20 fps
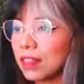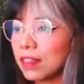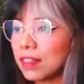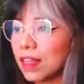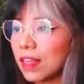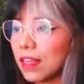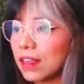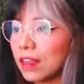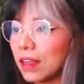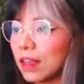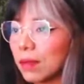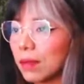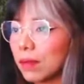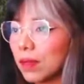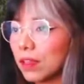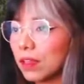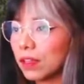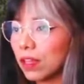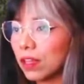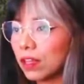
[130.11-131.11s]
that um,
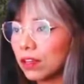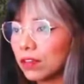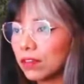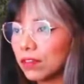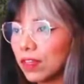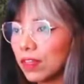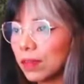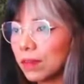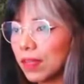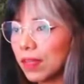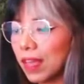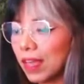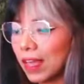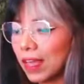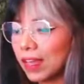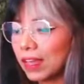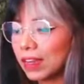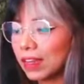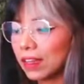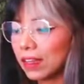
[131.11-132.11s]
a lot of them
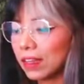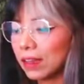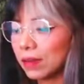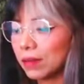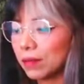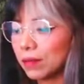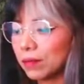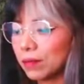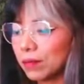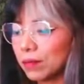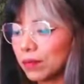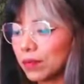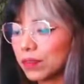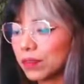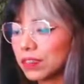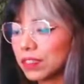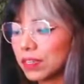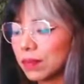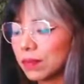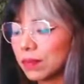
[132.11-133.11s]
had, um, what
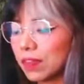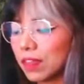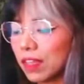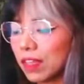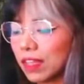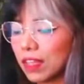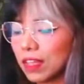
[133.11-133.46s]
was the name of,